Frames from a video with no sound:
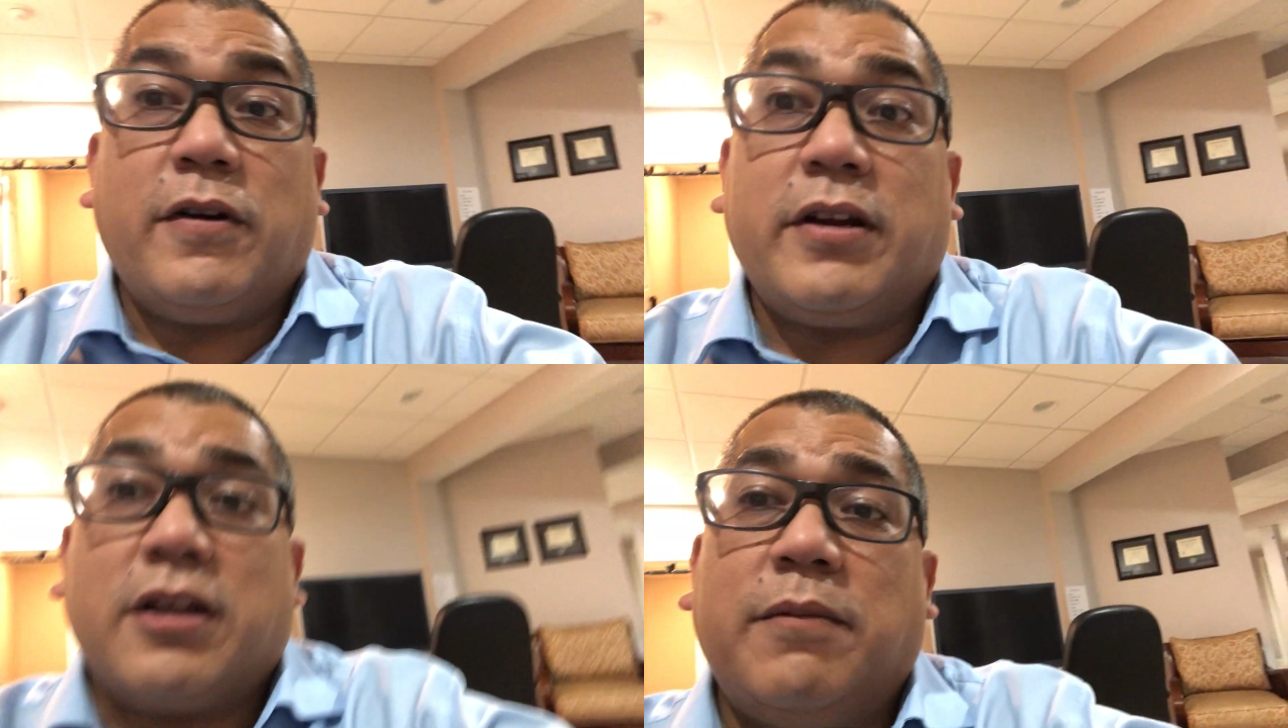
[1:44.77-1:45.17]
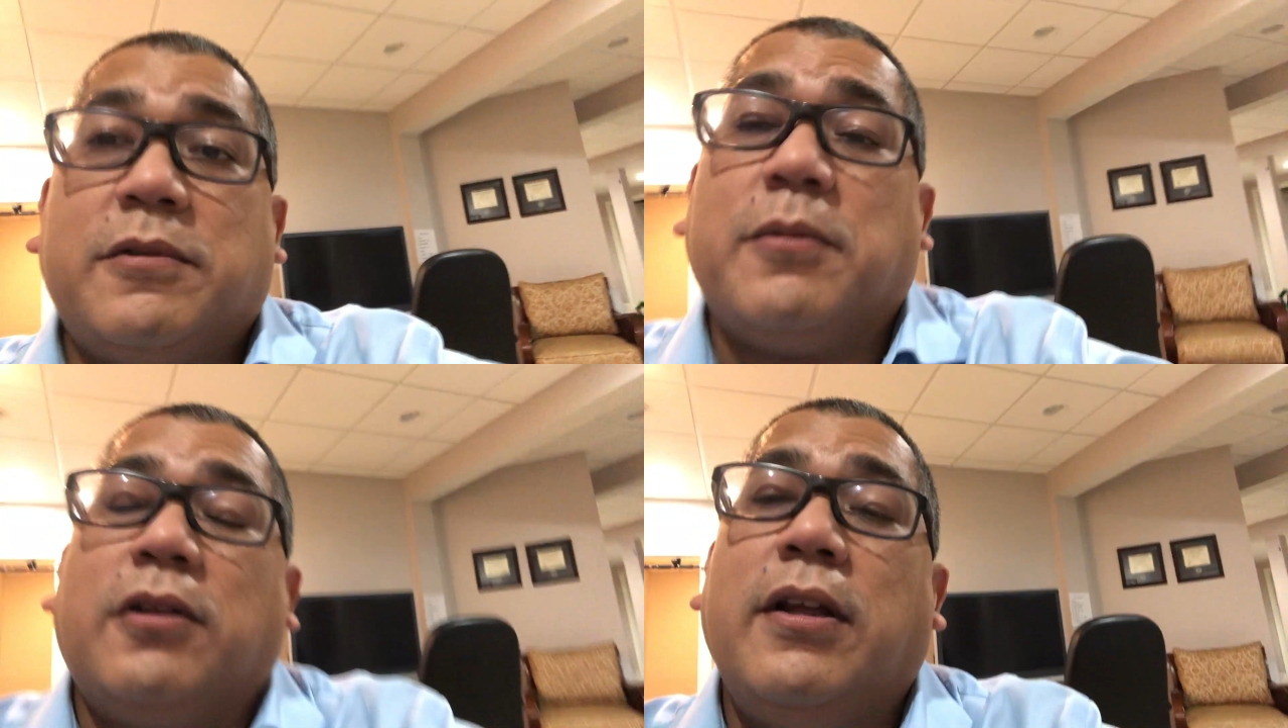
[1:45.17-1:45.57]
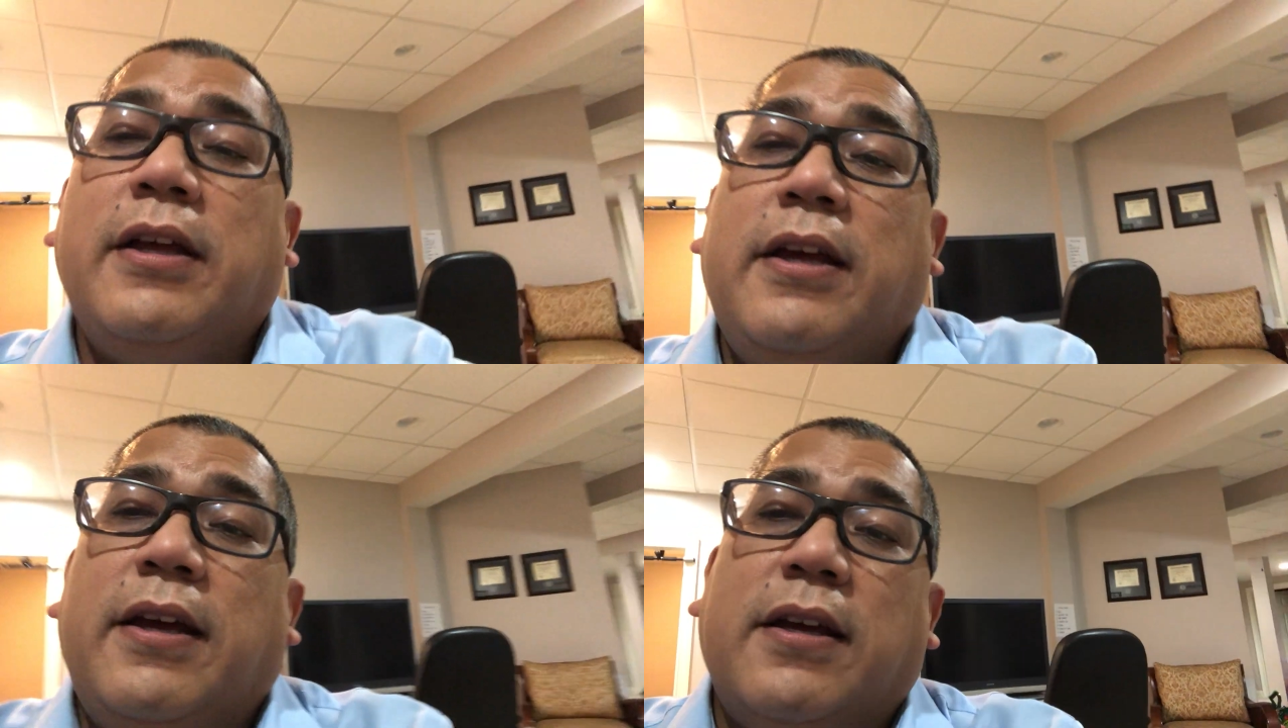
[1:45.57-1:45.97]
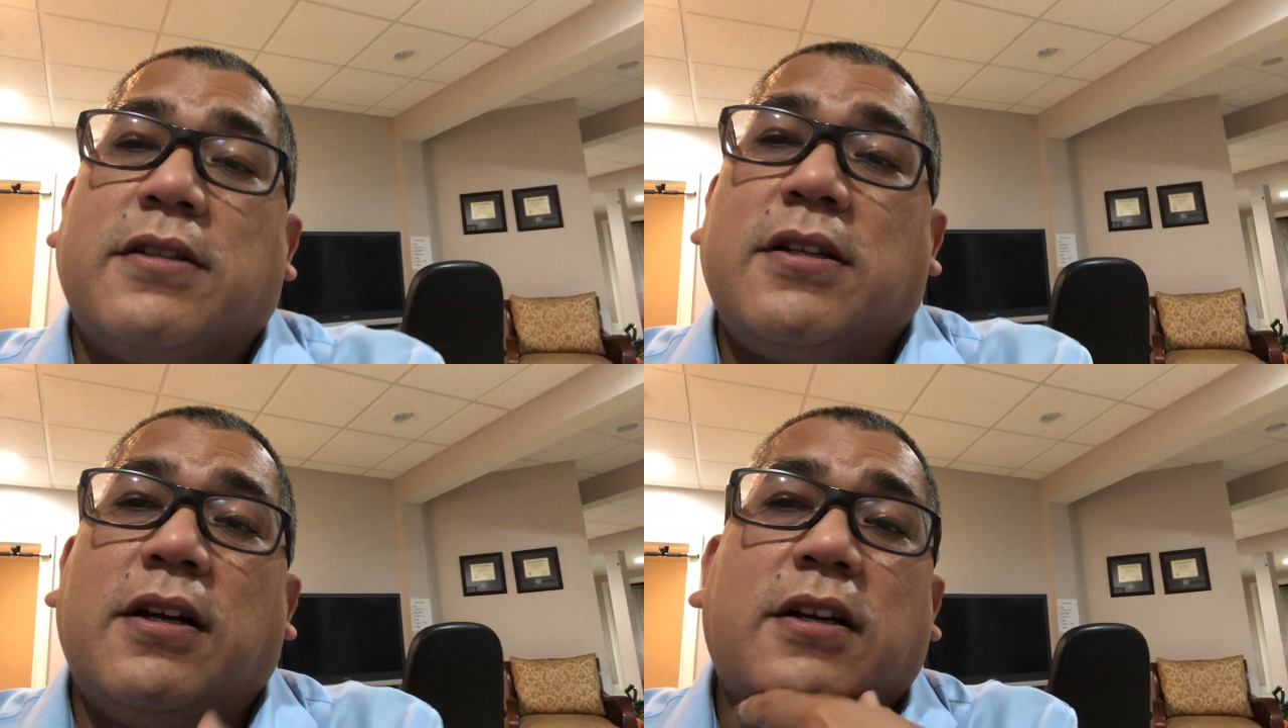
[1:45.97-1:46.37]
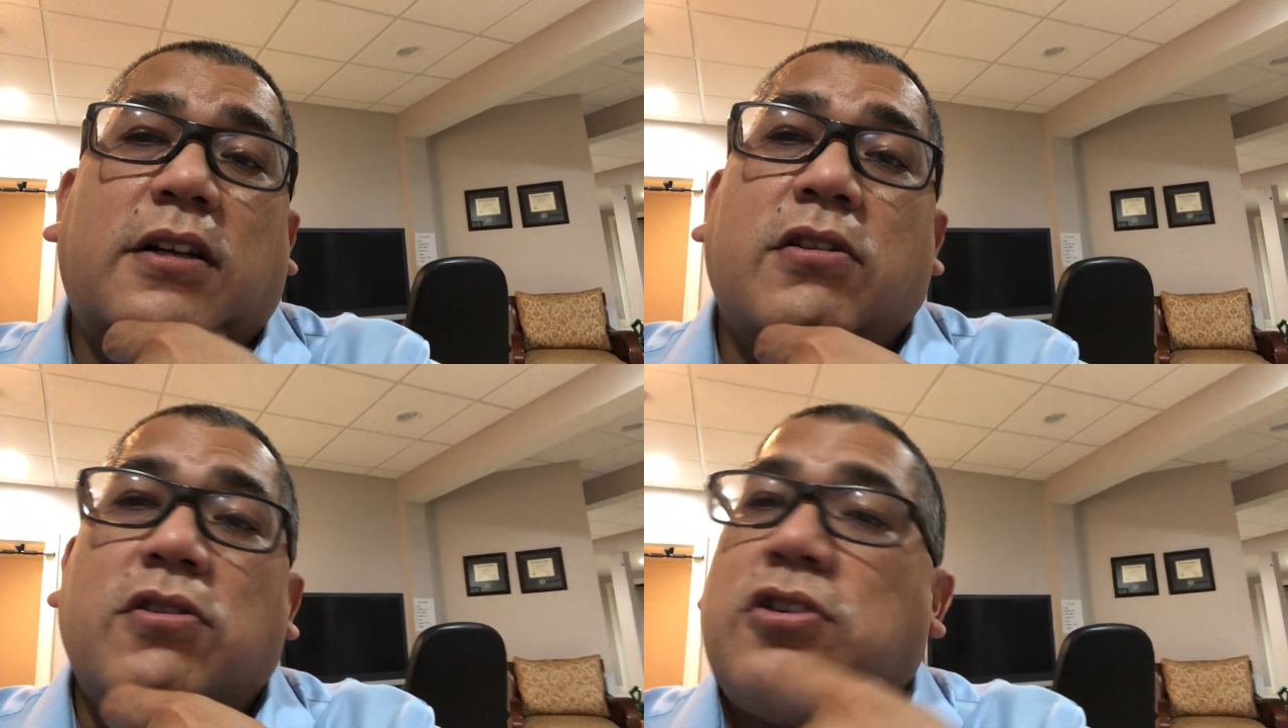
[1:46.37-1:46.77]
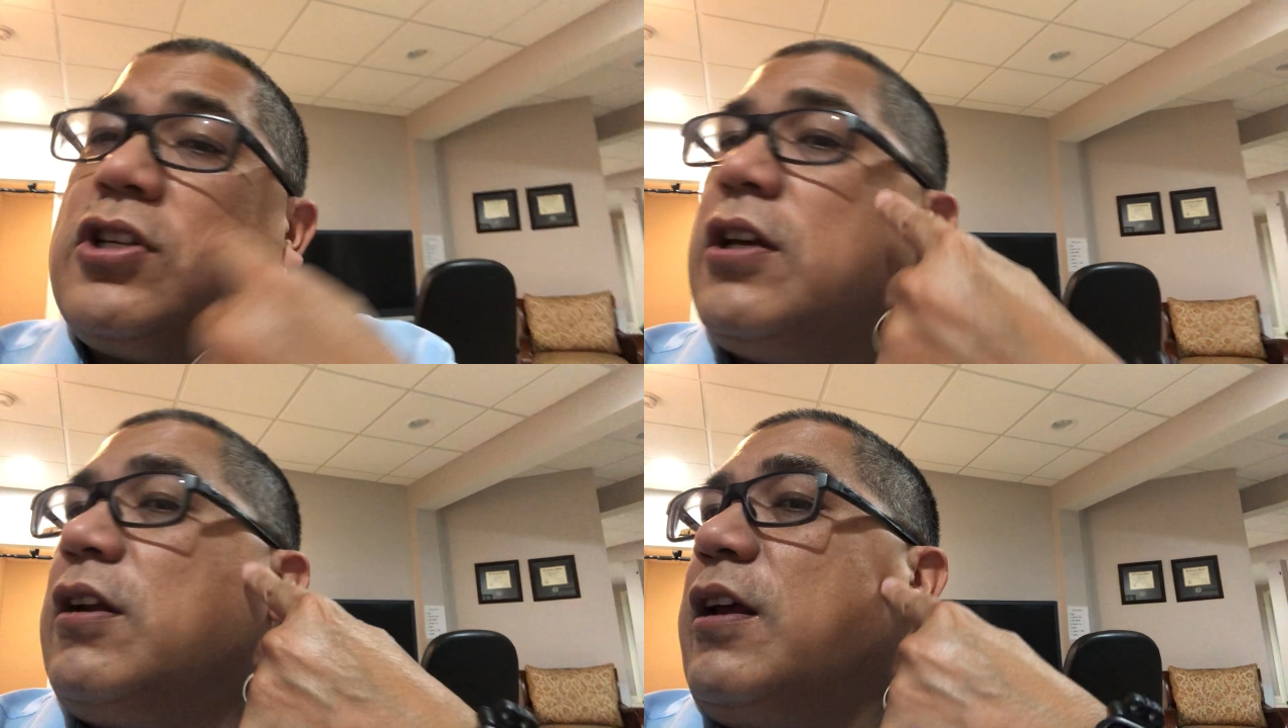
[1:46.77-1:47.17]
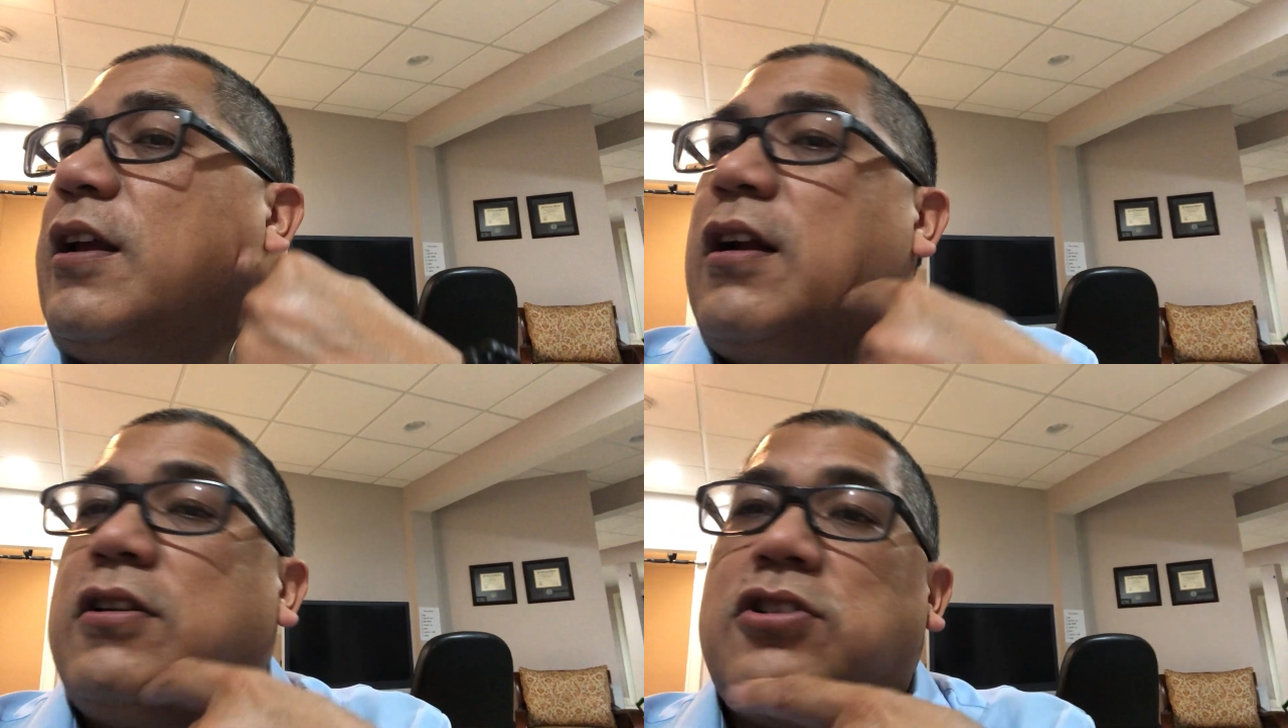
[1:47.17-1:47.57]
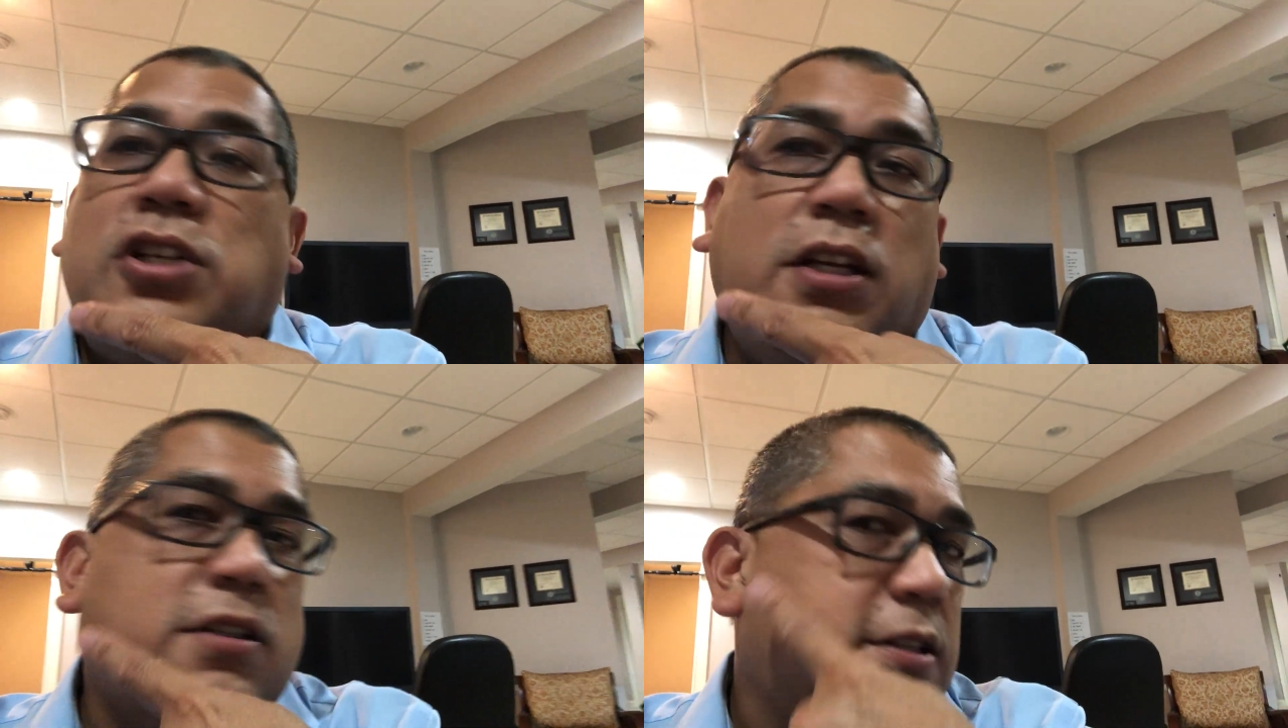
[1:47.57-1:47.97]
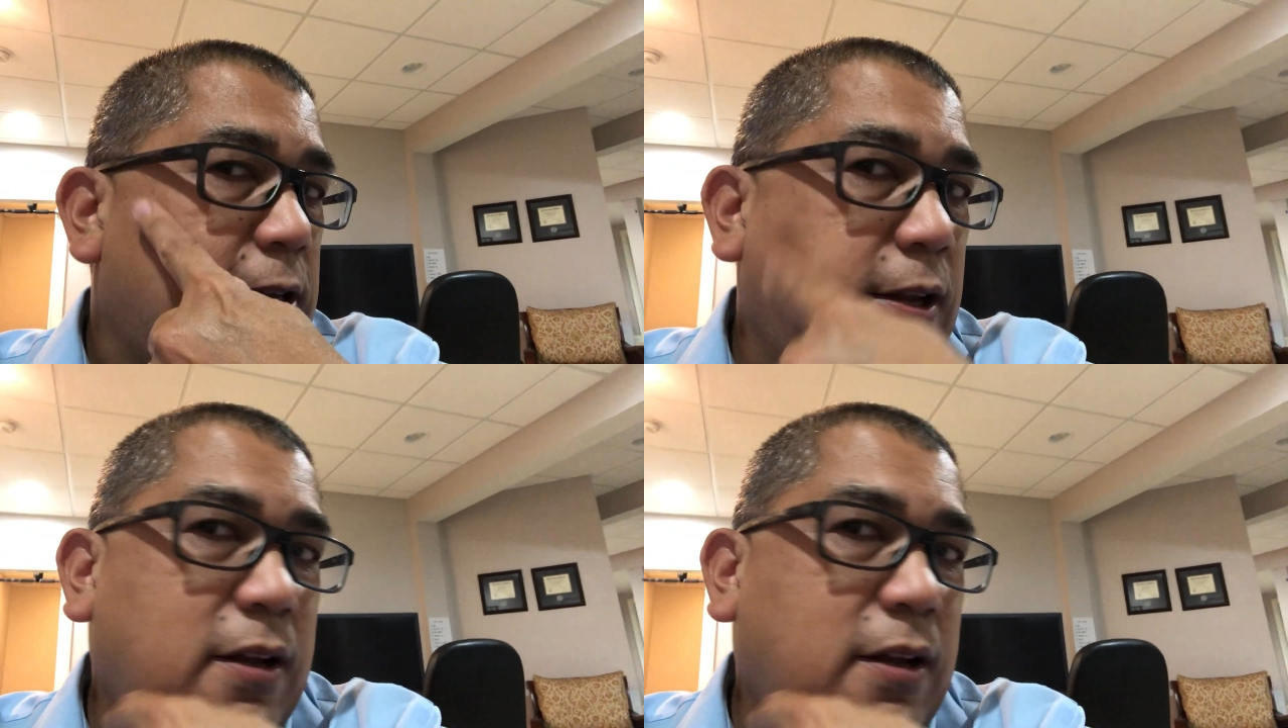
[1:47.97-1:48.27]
Very comfortable and snug under the chin and on the cheeks.